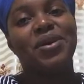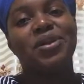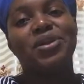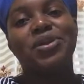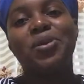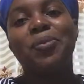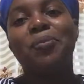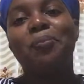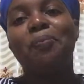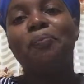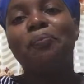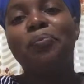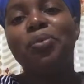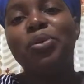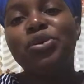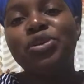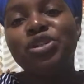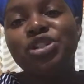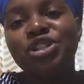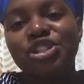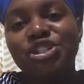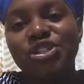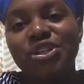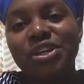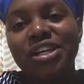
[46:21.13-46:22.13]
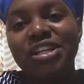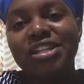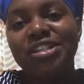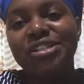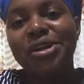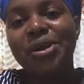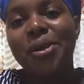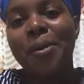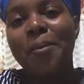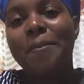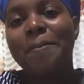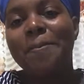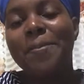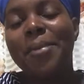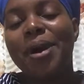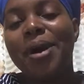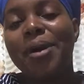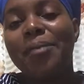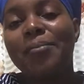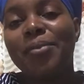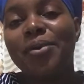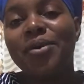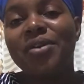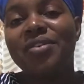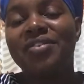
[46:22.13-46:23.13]
to push you into your
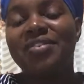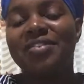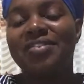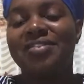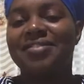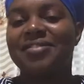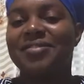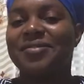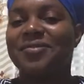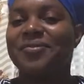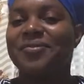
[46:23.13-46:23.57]
purpose.